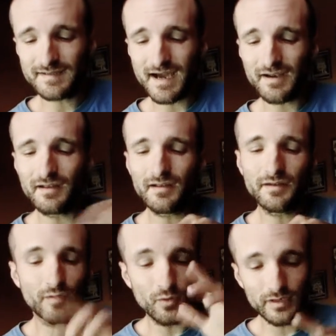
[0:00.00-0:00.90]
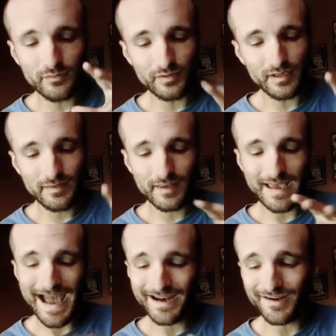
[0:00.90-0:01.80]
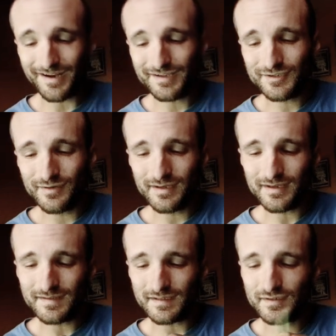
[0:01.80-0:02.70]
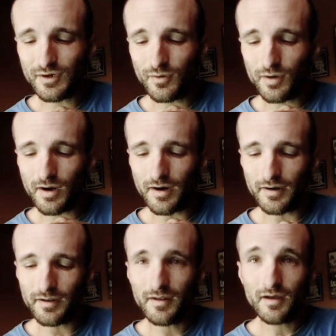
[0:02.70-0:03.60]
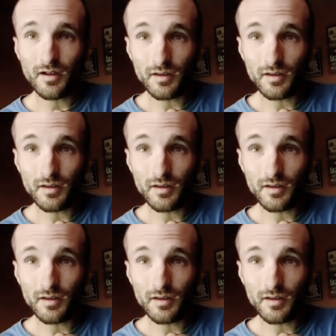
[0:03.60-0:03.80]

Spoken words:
It's got the only really thing added onto it is a toe guard